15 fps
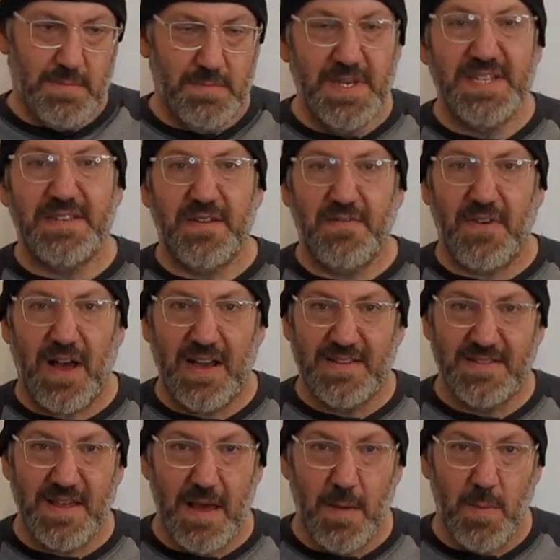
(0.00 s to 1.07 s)

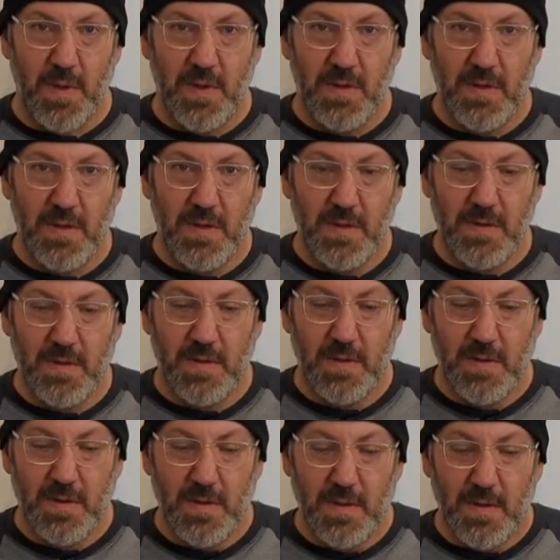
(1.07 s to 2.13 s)
mystifies them
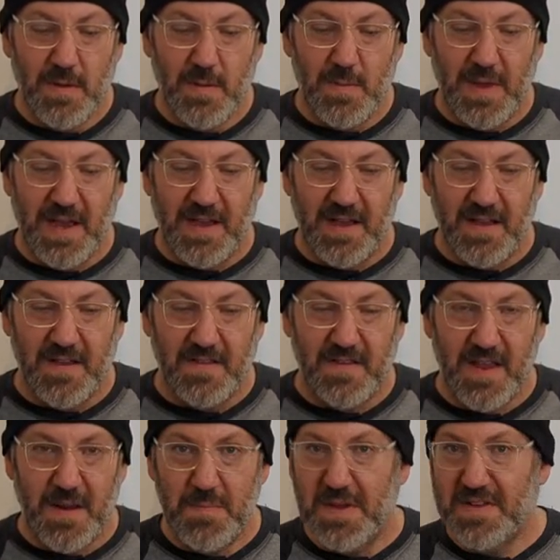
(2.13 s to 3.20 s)

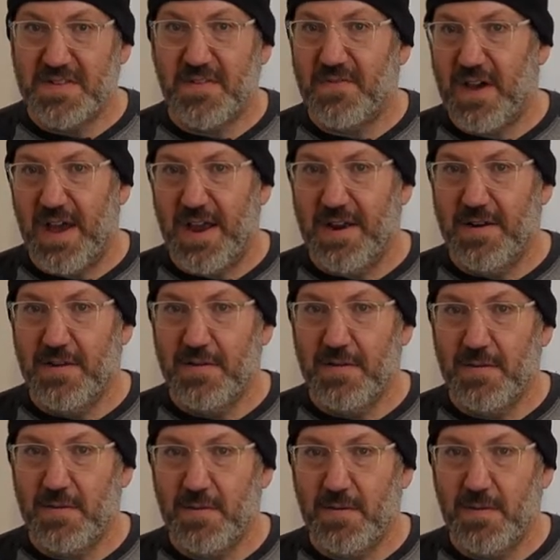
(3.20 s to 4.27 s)
because it mystified
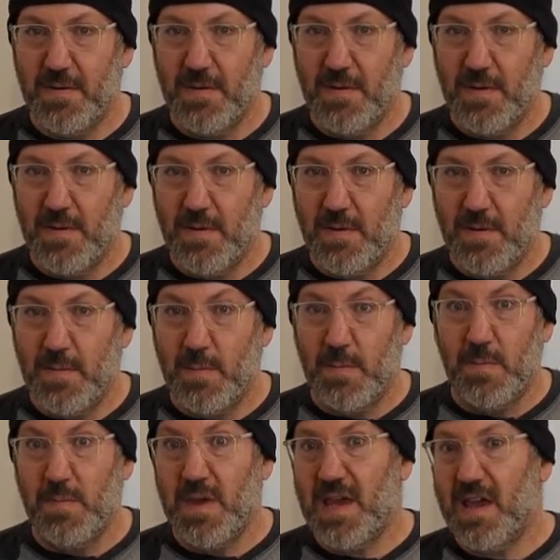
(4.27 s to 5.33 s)

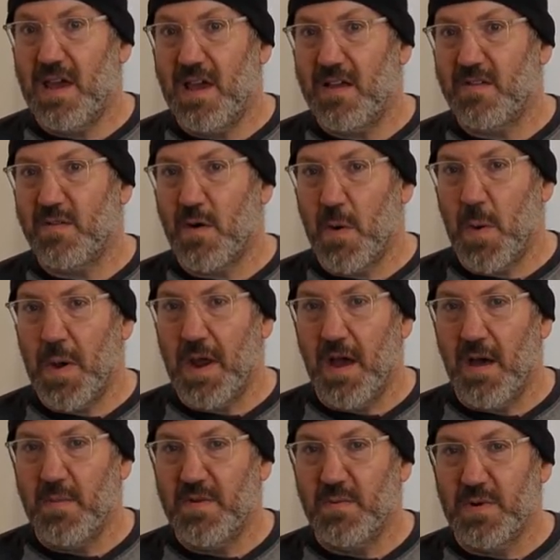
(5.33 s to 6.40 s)
me as growing
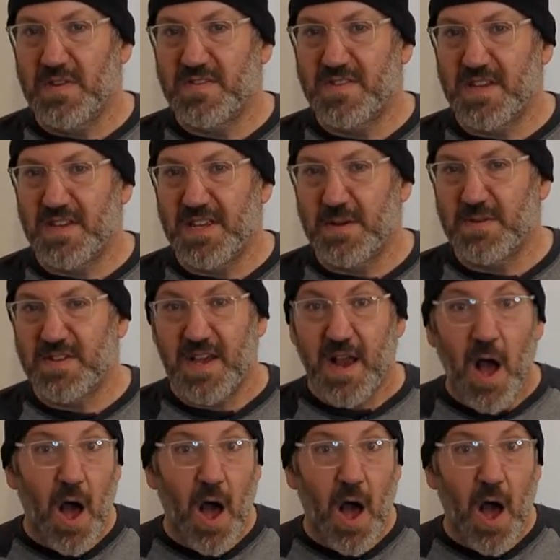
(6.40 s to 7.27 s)
up when suddenly it was like,